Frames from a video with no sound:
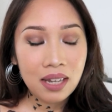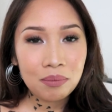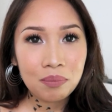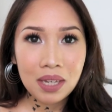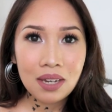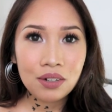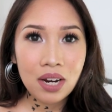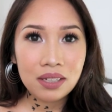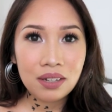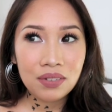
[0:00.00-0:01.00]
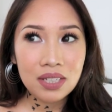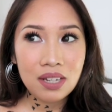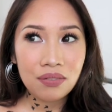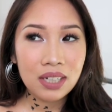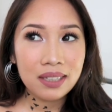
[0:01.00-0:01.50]
And being creative is
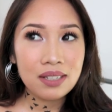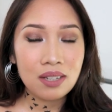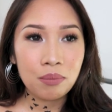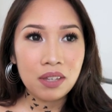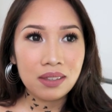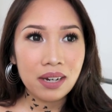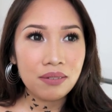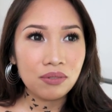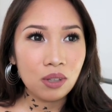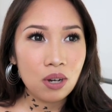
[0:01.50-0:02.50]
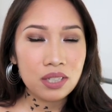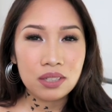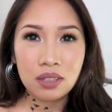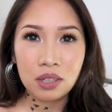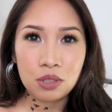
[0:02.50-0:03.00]
definitely something that I've
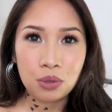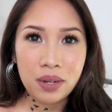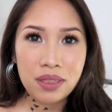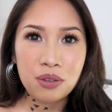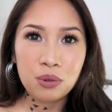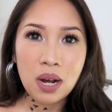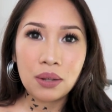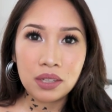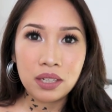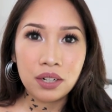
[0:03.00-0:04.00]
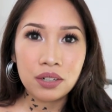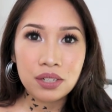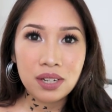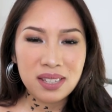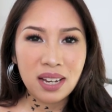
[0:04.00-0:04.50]
lost touch with throughout the
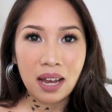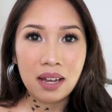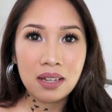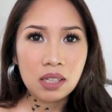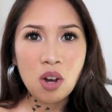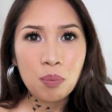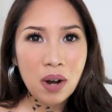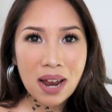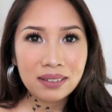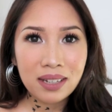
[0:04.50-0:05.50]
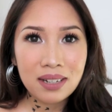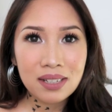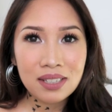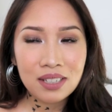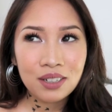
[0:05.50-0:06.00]
years. Kasi nga, law
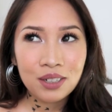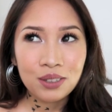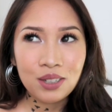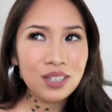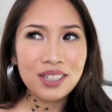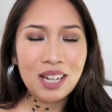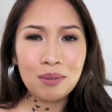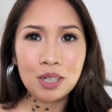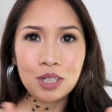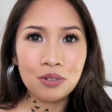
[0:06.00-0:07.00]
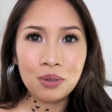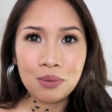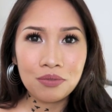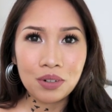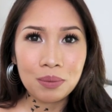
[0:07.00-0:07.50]
practice doesn't allow much room
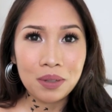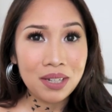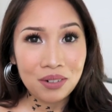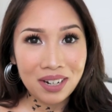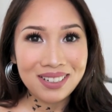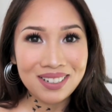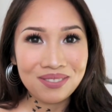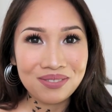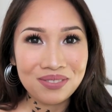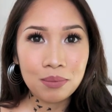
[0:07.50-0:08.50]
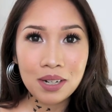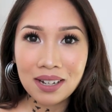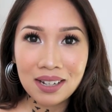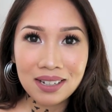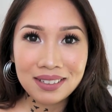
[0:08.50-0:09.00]
for being creative.
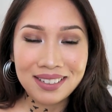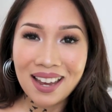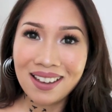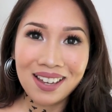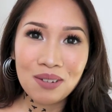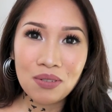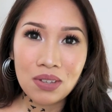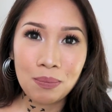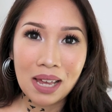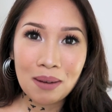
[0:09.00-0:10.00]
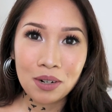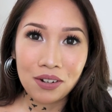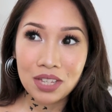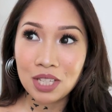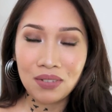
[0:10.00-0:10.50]
But yeah, enough of the
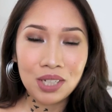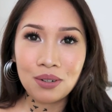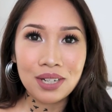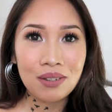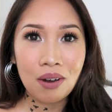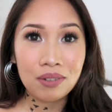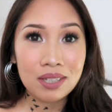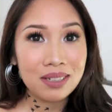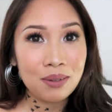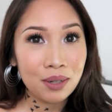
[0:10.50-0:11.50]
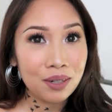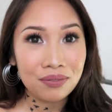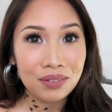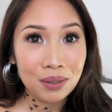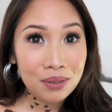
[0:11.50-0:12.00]
blabber. This video is obviously one of
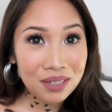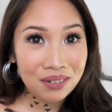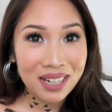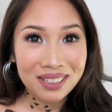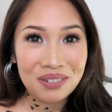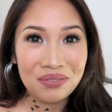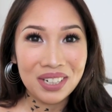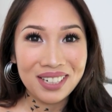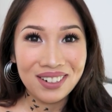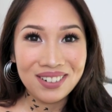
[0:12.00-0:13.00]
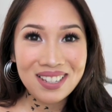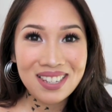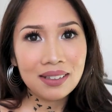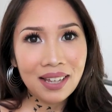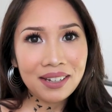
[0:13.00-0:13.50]
those creative
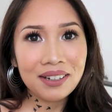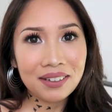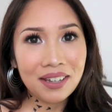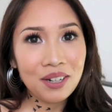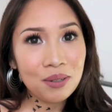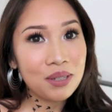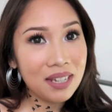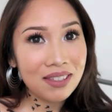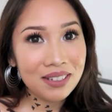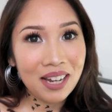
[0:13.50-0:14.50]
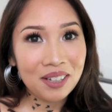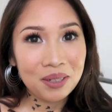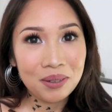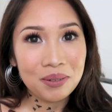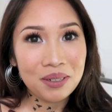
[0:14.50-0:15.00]
videos. Like, can you see the
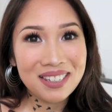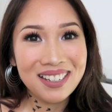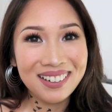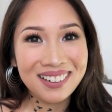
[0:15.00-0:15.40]
tattoos?